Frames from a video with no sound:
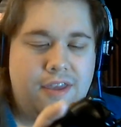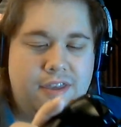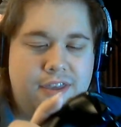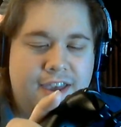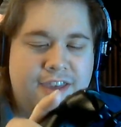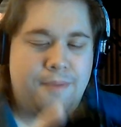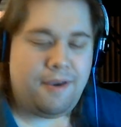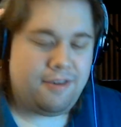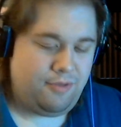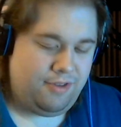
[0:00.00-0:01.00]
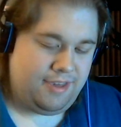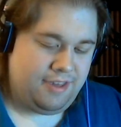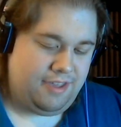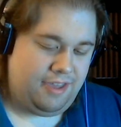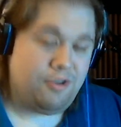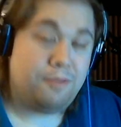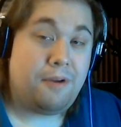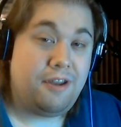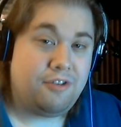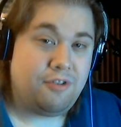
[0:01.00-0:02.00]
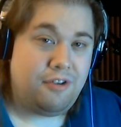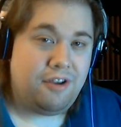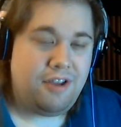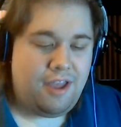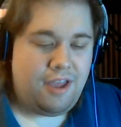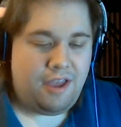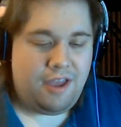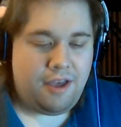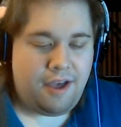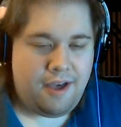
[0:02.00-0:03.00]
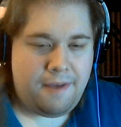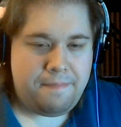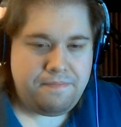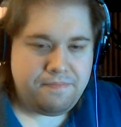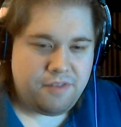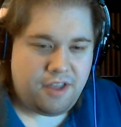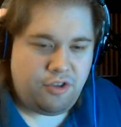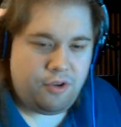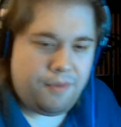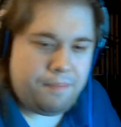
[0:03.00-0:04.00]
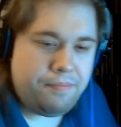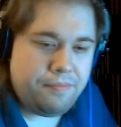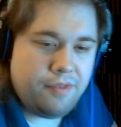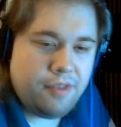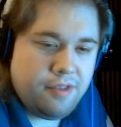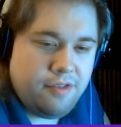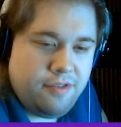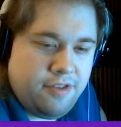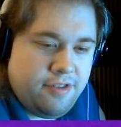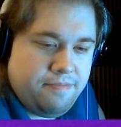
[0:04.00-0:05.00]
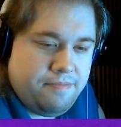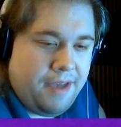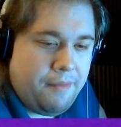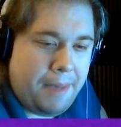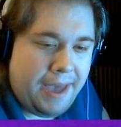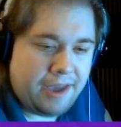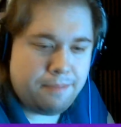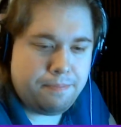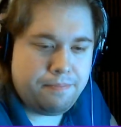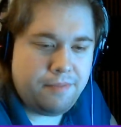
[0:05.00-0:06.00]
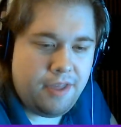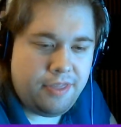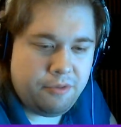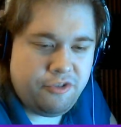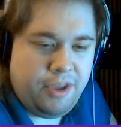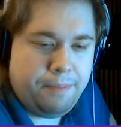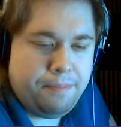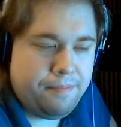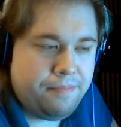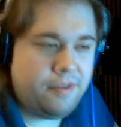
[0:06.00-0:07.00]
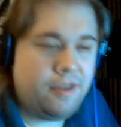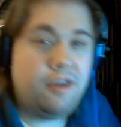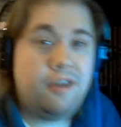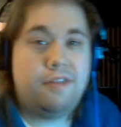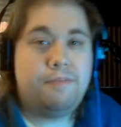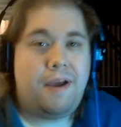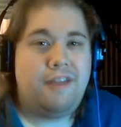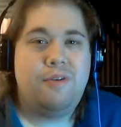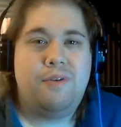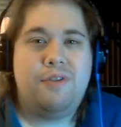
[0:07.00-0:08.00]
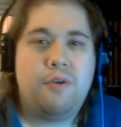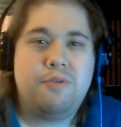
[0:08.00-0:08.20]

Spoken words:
Xbox 360 third-party controller. Got two of them just to have a backup. They were cheap. Buying two of those was